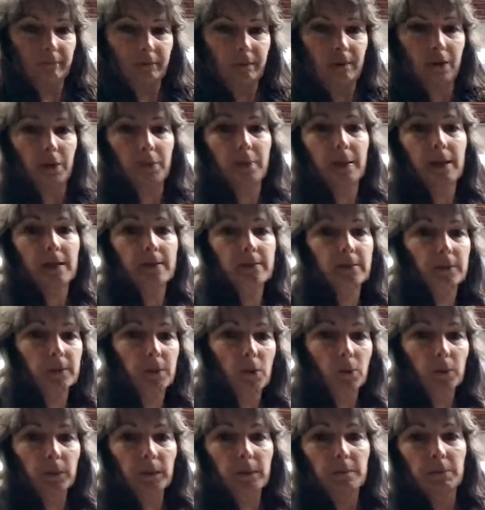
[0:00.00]
go back to
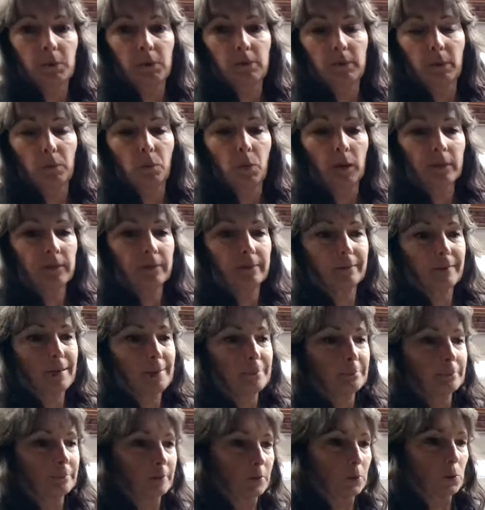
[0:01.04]
only moving 1
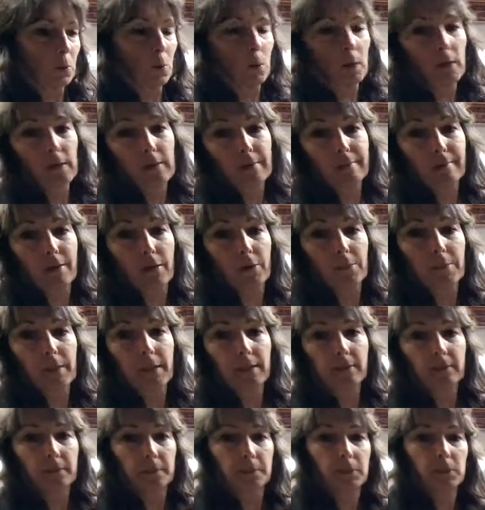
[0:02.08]
step, or go
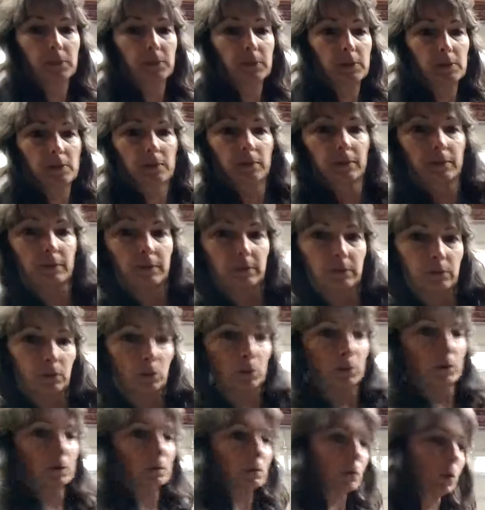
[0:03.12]
back to moving just a
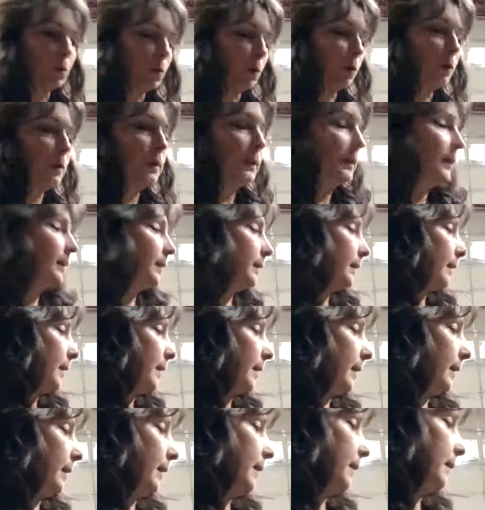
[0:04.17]
shoulder roll
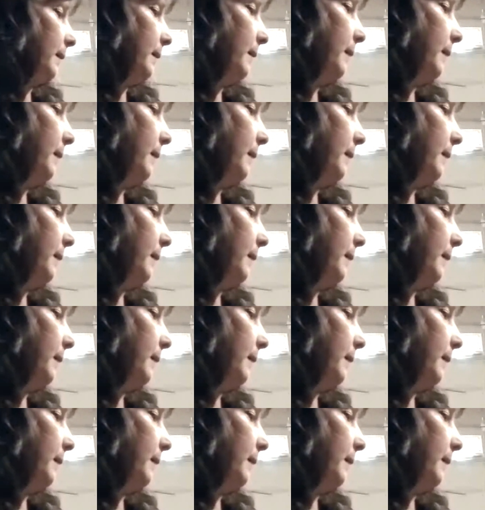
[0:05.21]
and